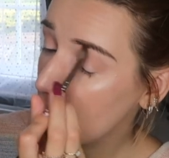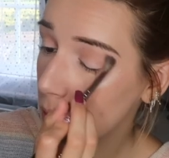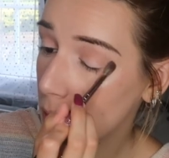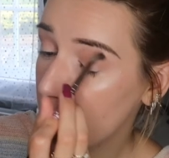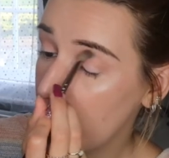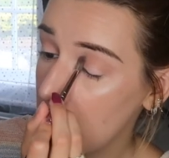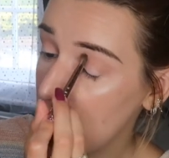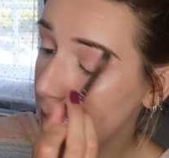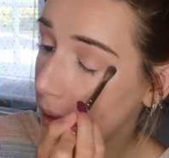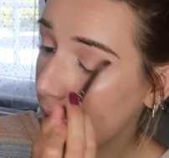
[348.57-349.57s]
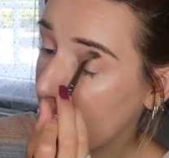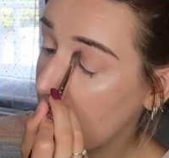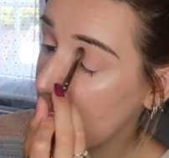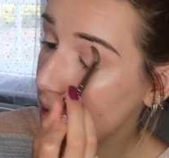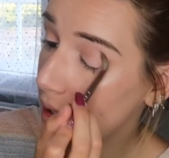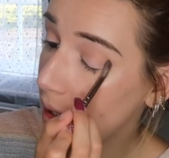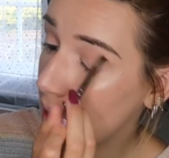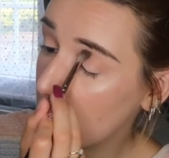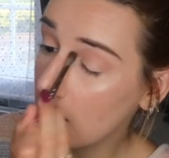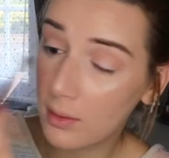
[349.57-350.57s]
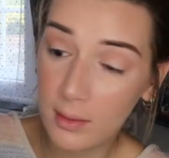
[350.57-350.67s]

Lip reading: the way she behaved in